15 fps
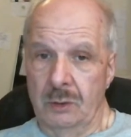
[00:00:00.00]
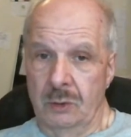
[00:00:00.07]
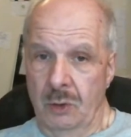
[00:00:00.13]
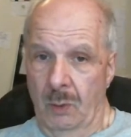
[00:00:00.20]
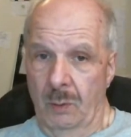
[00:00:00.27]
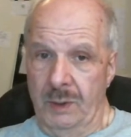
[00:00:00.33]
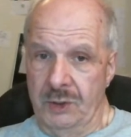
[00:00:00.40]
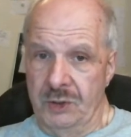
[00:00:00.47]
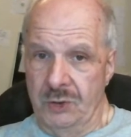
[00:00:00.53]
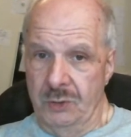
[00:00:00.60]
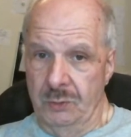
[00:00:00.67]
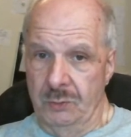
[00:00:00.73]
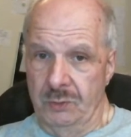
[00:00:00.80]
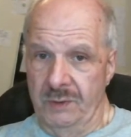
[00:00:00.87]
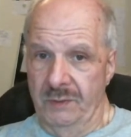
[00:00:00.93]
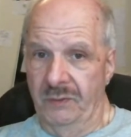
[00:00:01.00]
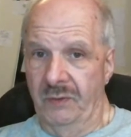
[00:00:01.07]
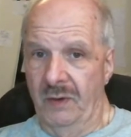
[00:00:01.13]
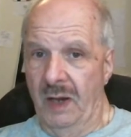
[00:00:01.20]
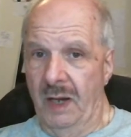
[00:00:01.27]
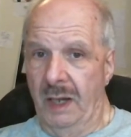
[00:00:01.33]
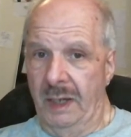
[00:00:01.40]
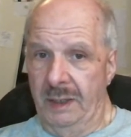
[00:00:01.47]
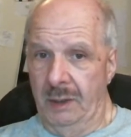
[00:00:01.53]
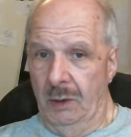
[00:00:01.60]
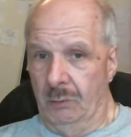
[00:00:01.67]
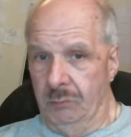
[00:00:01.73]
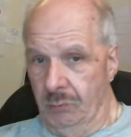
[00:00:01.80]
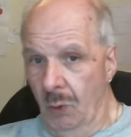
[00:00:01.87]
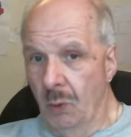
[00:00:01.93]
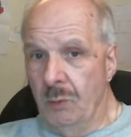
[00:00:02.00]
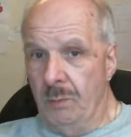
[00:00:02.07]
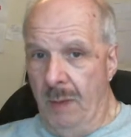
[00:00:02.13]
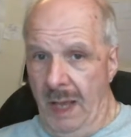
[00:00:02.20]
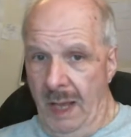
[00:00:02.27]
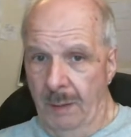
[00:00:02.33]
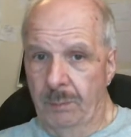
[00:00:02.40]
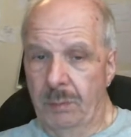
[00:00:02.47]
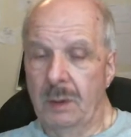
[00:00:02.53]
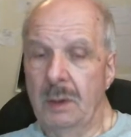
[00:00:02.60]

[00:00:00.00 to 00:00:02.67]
going to define a roadmap